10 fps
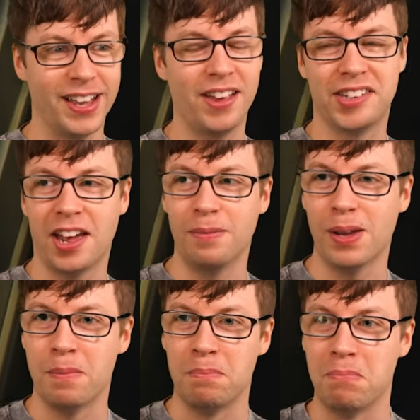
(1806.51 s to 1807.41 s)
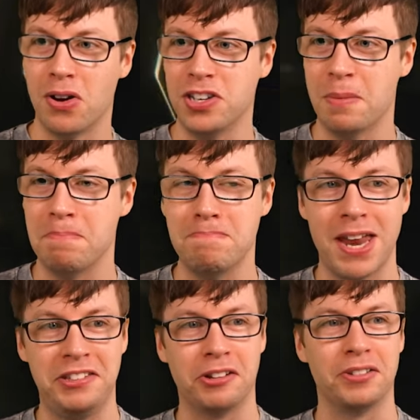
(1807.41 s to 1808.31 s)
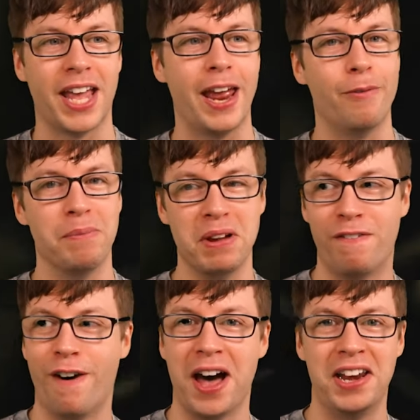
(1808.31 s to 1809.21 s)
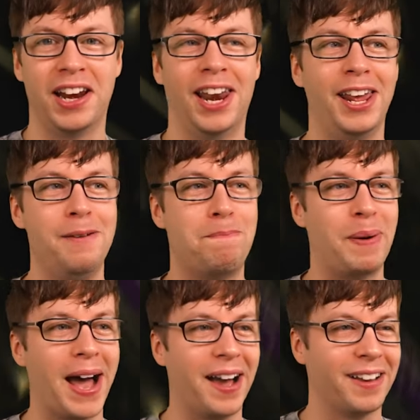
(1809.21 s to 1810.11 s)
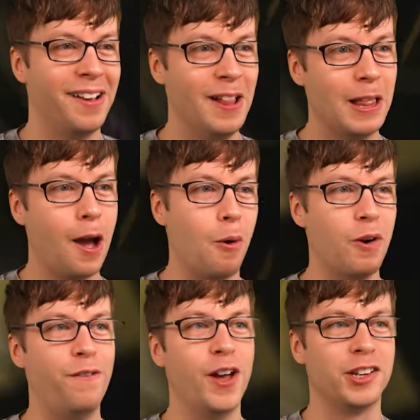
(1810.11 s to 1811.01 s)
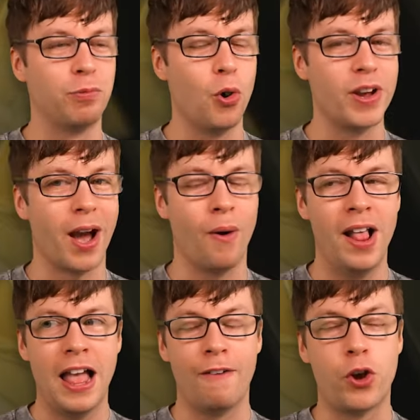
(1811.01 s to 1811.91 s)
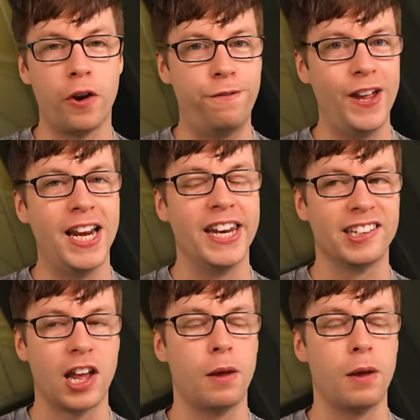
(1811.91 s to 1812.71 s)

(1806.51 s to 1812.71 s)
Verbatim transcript: Guys, it's going to be a monumental day when we finally back our first walkout. I've got a feeling it's going